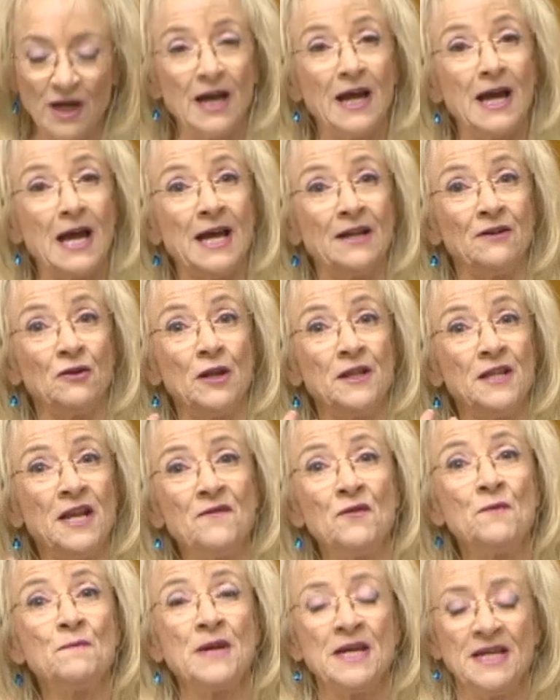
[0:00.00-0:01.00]
and
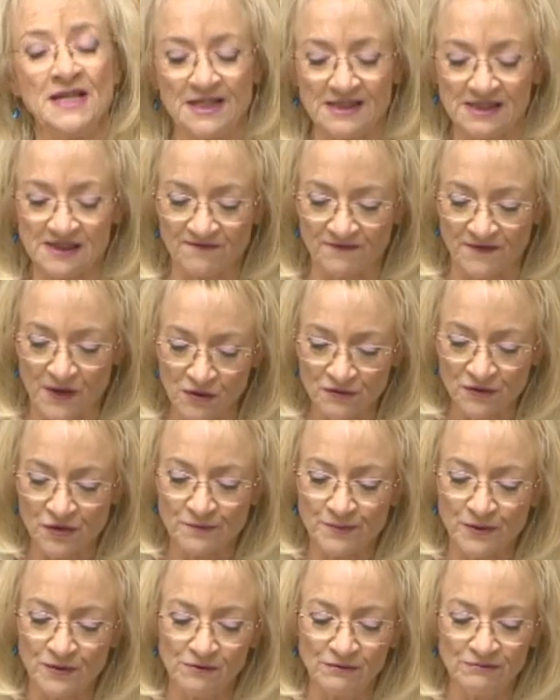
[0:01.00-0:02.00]
never been as
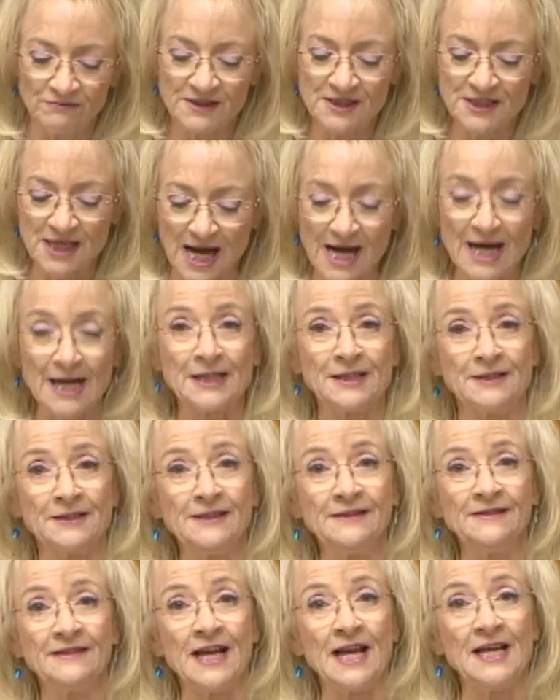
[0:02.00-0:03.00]
vulnerable,
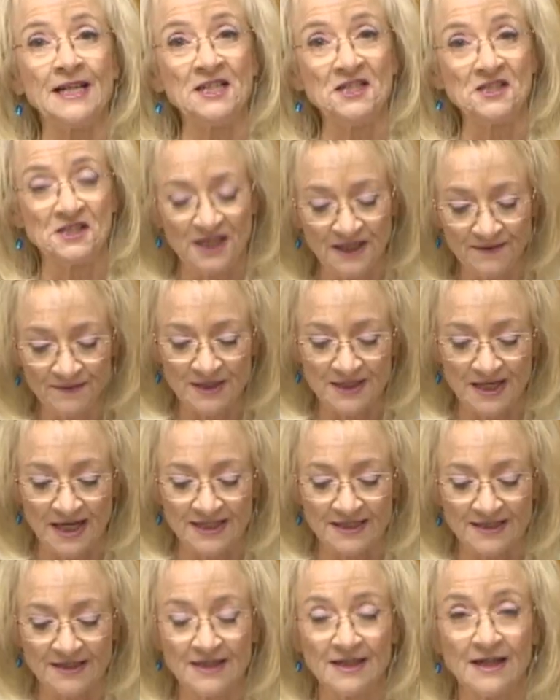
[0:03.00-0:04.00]
targeted and
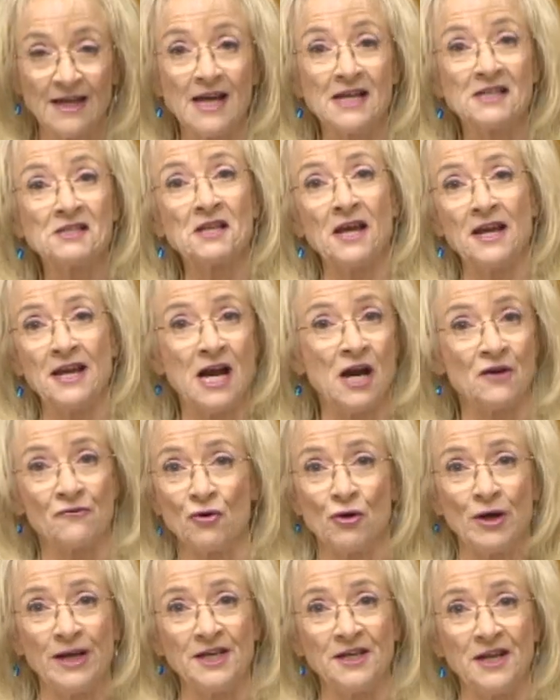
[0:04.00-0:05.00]
intimidated as they are
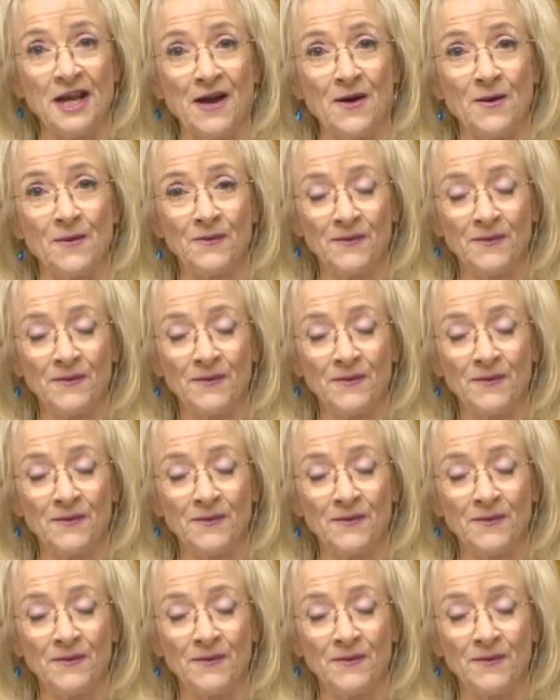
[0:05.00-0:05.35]
right now?